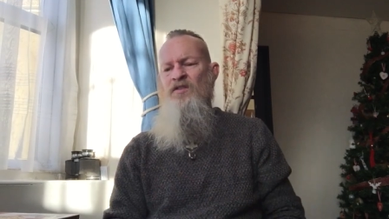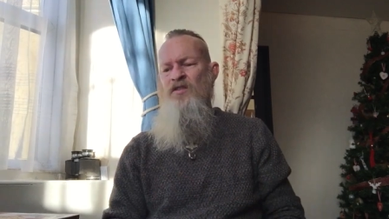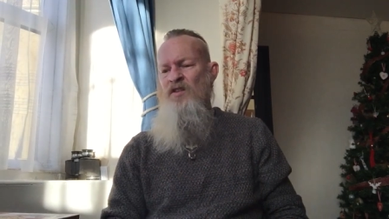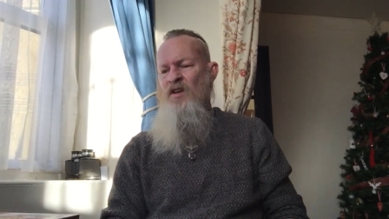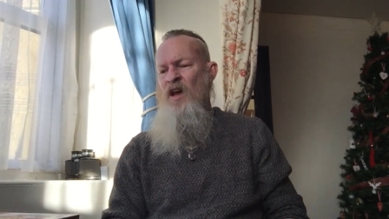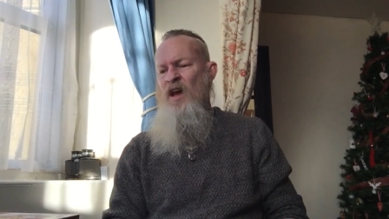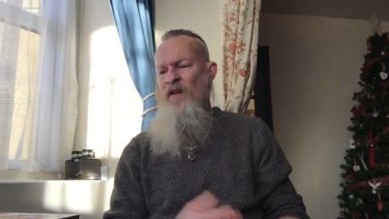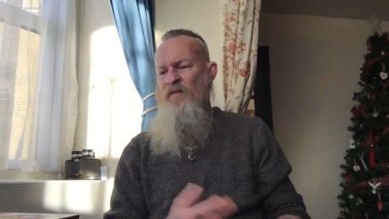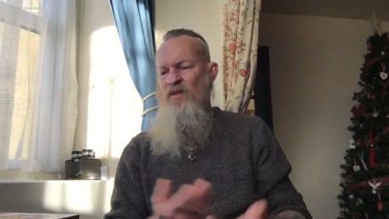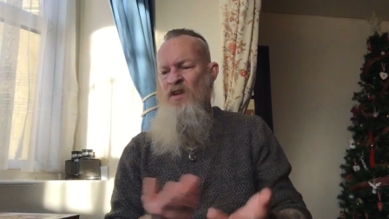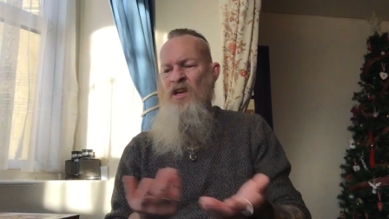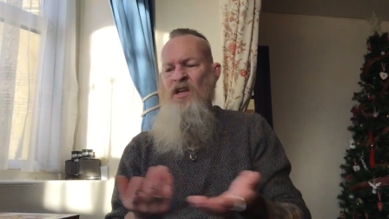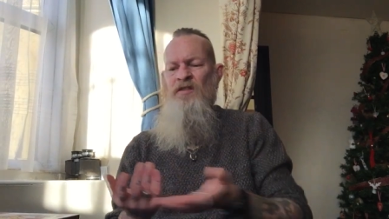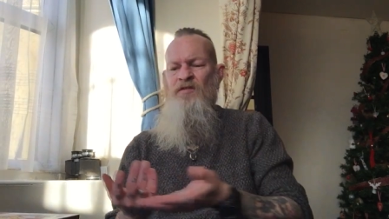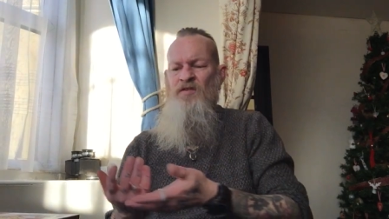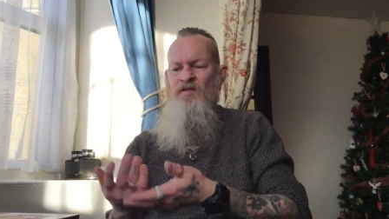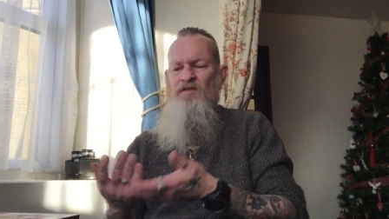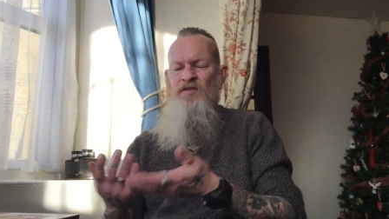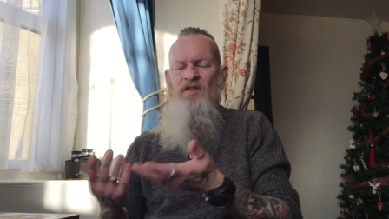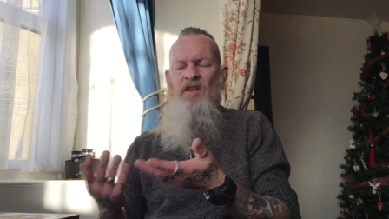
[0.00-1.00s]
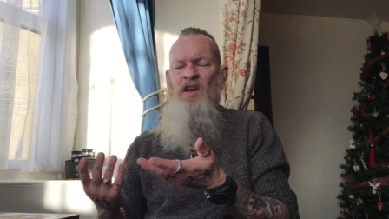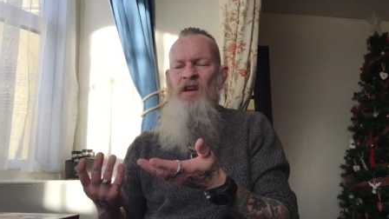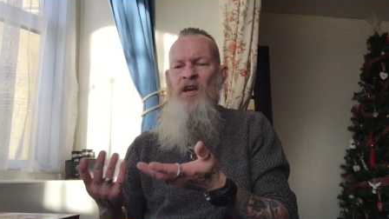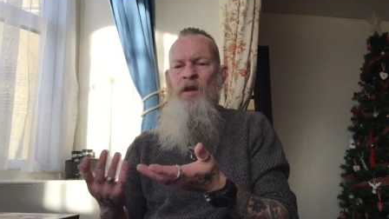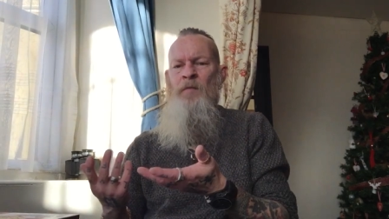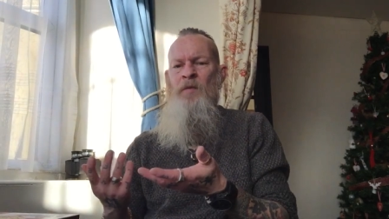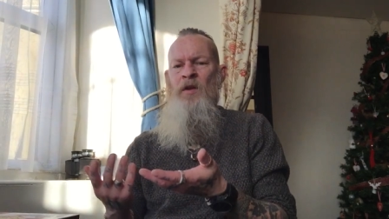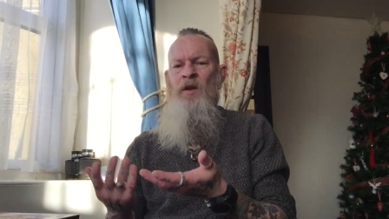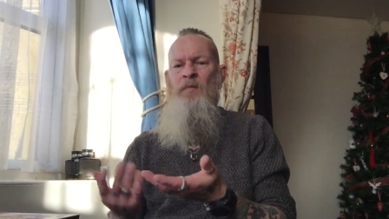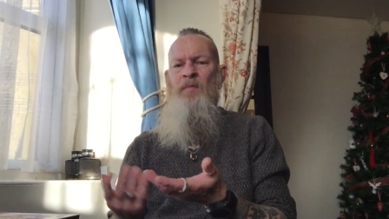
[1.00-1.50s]
to have it turn
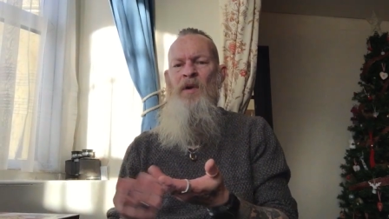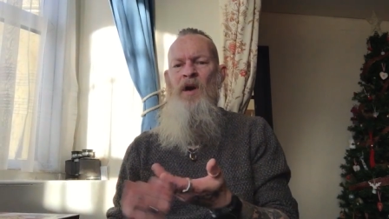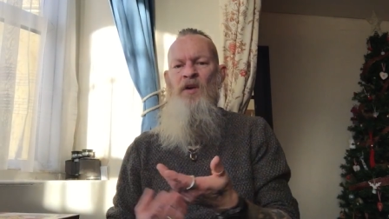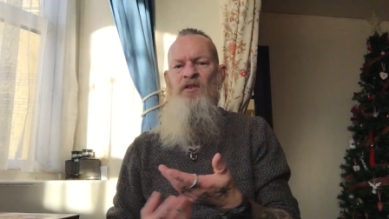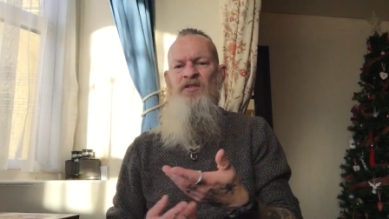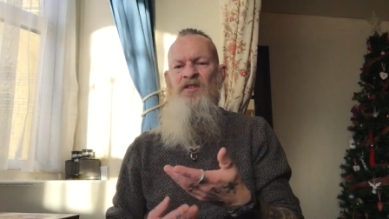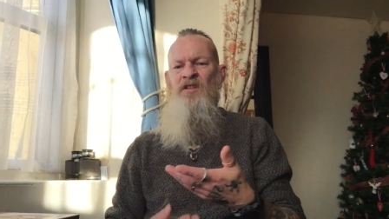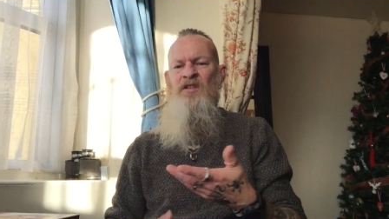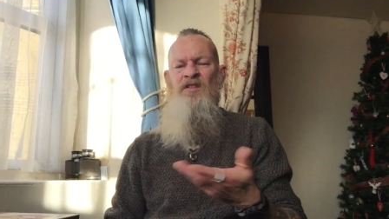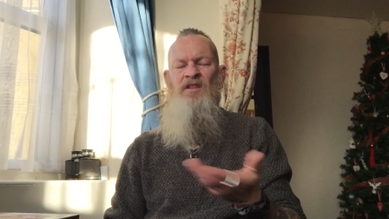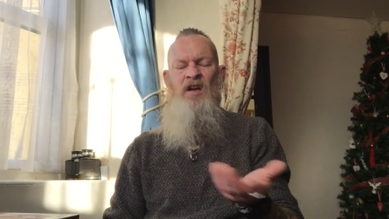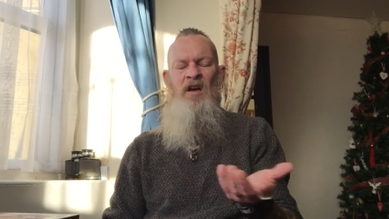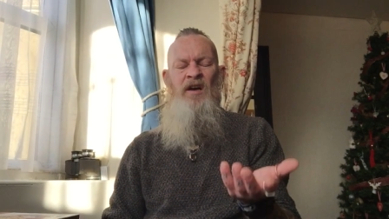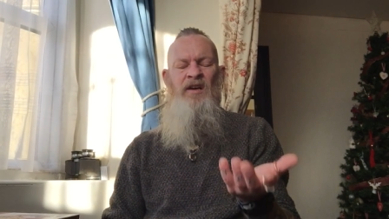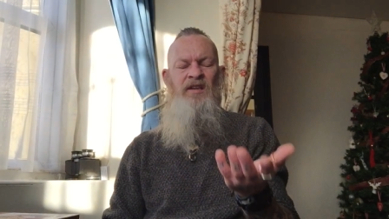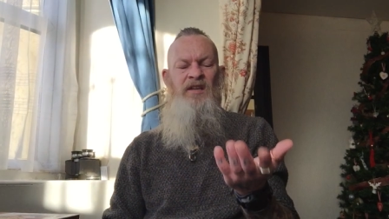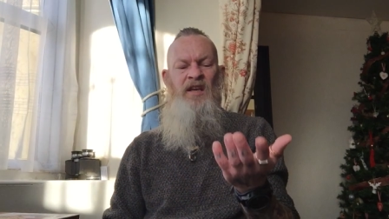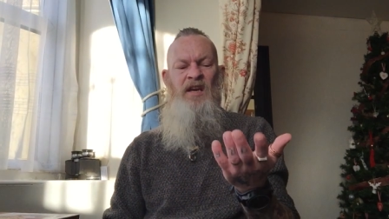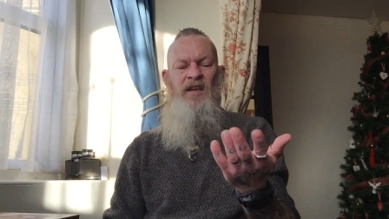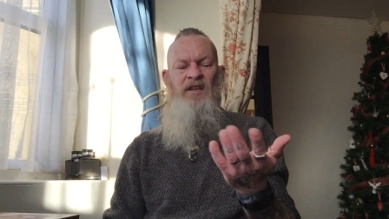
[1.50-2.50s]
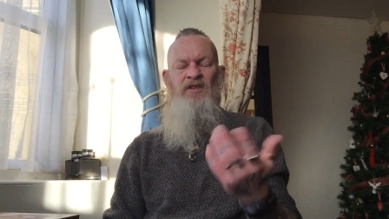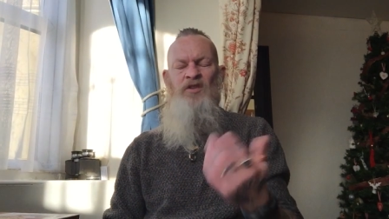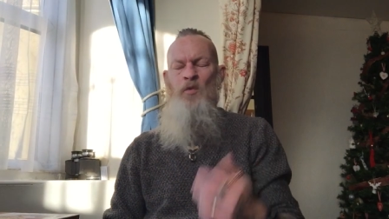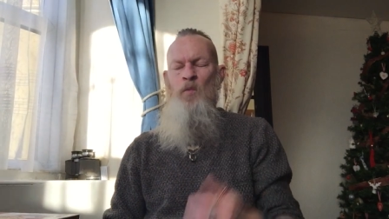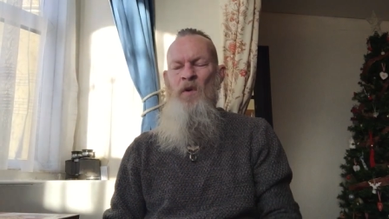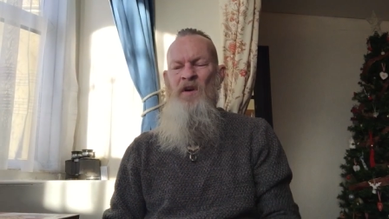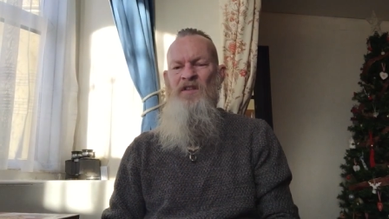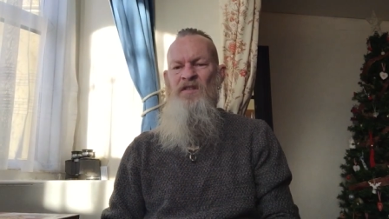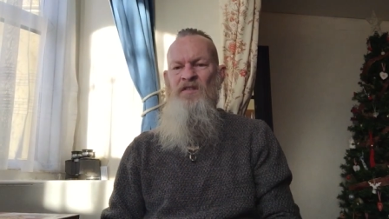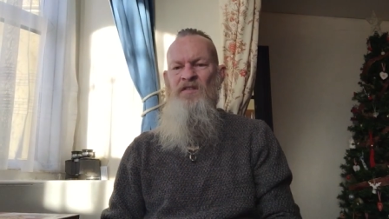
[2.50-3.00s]
up in the post and it's like, yeah, it's a
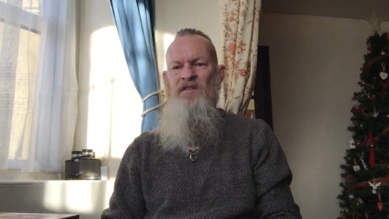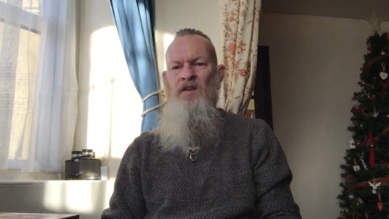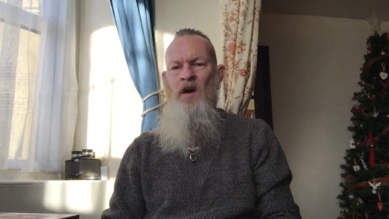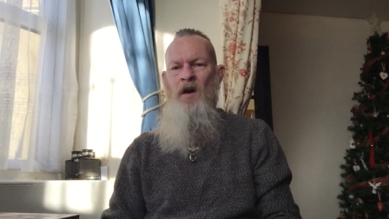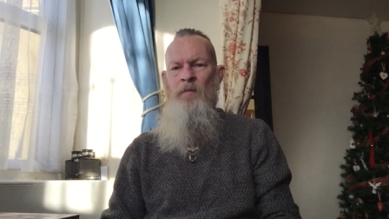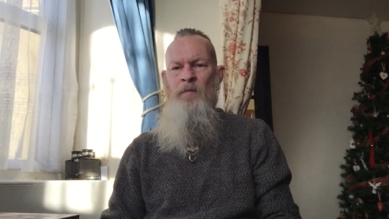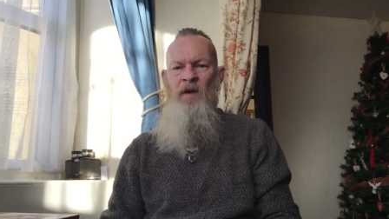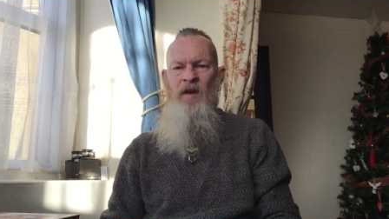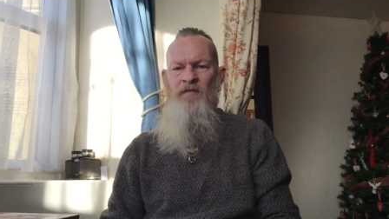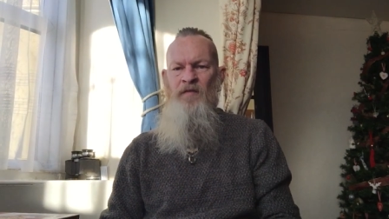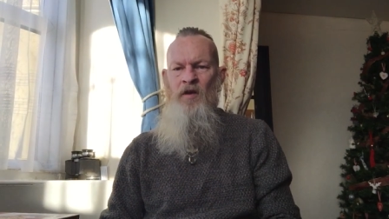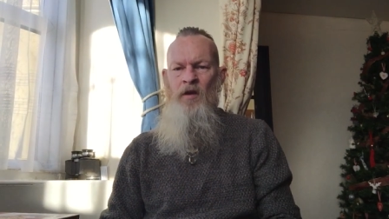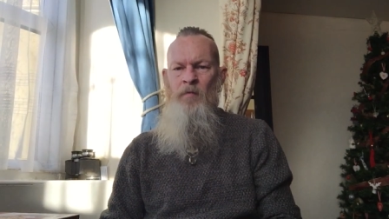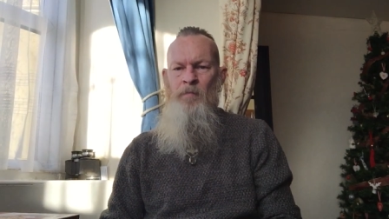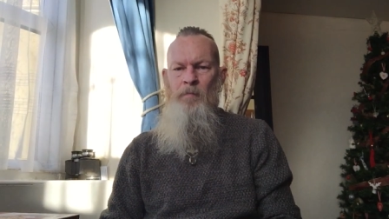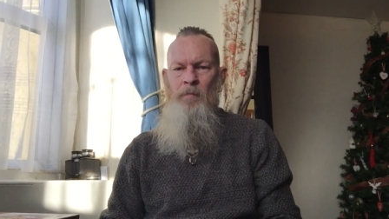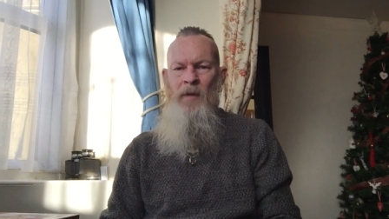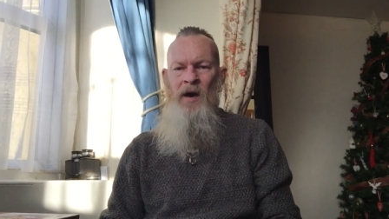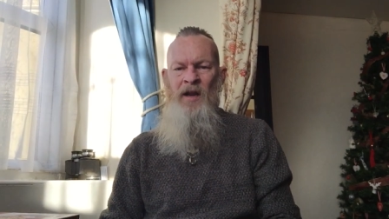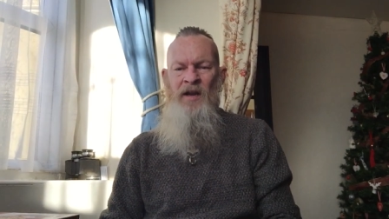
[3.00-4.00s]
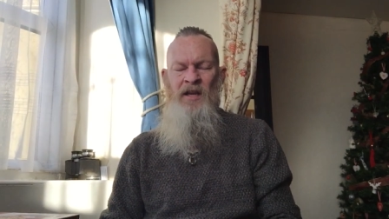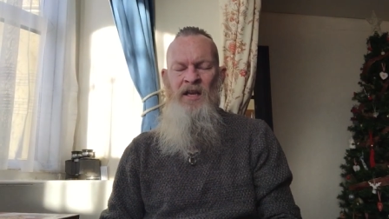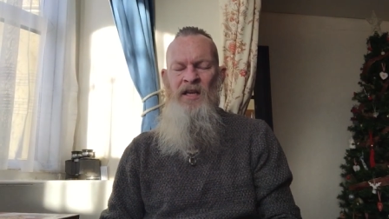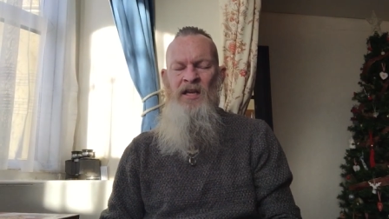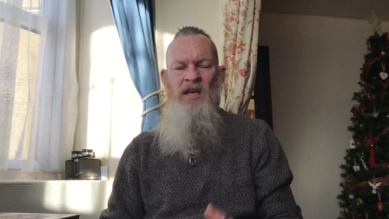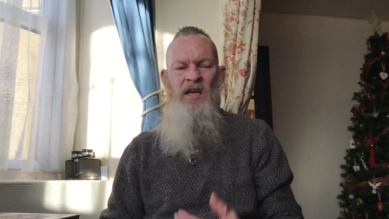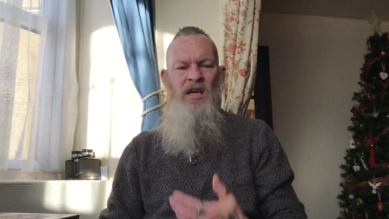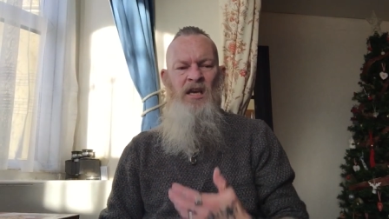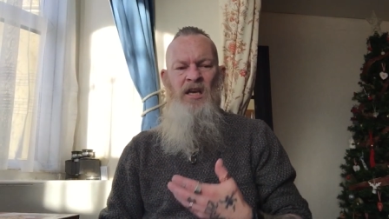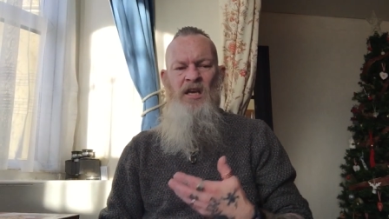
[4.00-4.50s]
waste of time, effort and money.